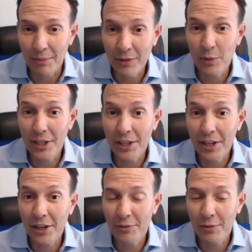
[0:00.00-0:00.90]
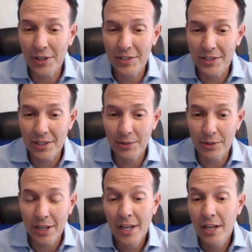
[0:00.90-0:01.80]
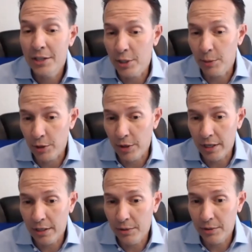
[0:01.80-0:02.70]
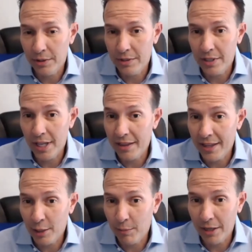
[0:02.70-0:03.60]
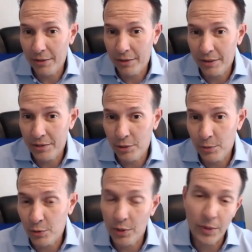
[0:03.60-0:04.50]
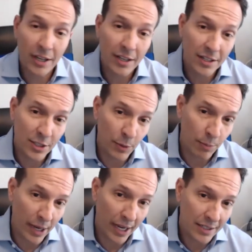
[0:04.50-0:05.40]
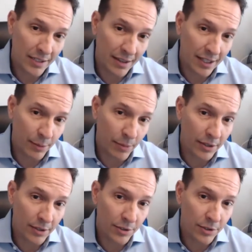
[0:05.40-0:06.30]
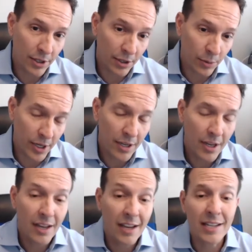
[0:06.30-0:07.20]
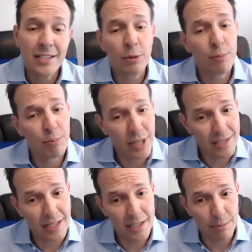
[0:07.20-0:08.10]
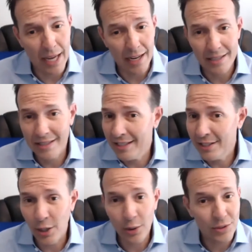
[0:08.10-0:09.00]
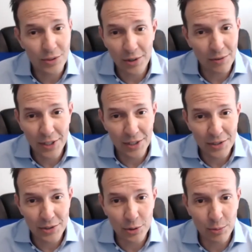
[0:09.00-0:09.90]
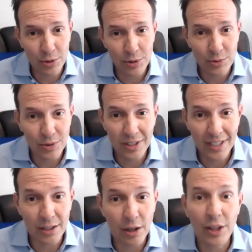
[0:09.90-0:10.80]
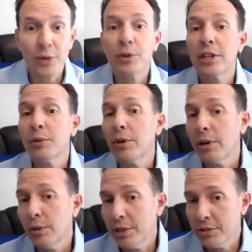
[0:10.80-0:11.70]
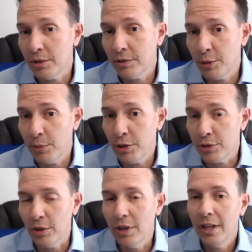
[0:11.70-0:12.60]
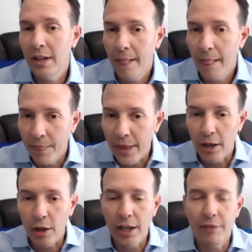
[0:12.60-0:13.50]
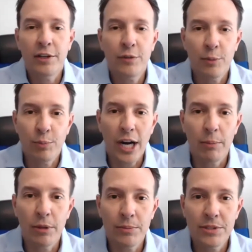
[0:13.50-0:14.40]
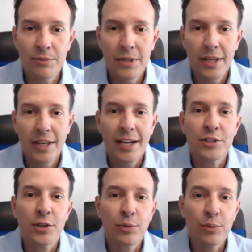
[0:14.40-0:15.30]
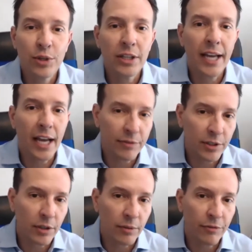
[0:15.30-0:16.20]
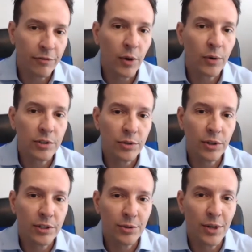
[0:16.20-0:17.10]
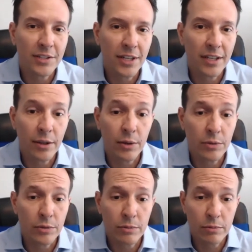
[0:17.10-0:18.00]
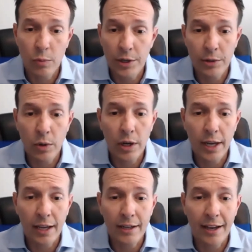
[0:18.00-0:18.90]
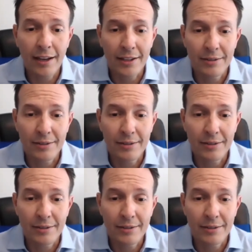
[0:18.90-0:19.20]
Even within our 4,600, some are credit unions that think about their consumers one way. Some are banks that think about theirs another way. And some are business banks that don't serve consumers really at all. They really want to only serve commercial. They all have different problems. And so you really have to focus on addressing those one-to-one, hand-to-hand.